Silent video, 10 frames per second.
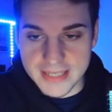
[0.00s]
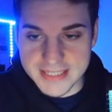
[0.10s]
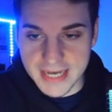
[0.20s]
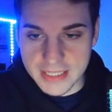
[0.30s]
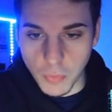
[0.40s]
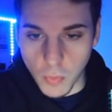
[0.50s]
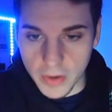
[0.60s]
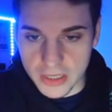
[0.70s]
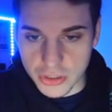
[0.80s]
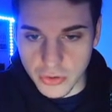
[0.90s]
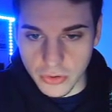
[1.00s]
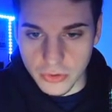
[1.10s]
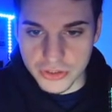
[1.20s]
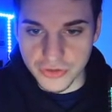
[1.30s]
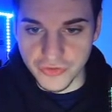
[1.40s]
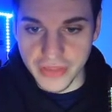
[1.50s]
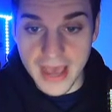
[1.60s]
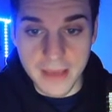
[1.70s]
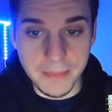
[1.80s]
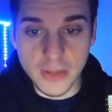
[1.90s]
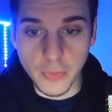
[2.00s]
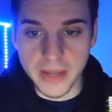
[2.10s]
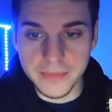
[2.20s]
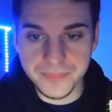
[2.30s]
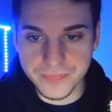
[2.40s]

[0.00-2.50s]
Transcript: exactly one hundred Chrono Crystals for that. And by the way,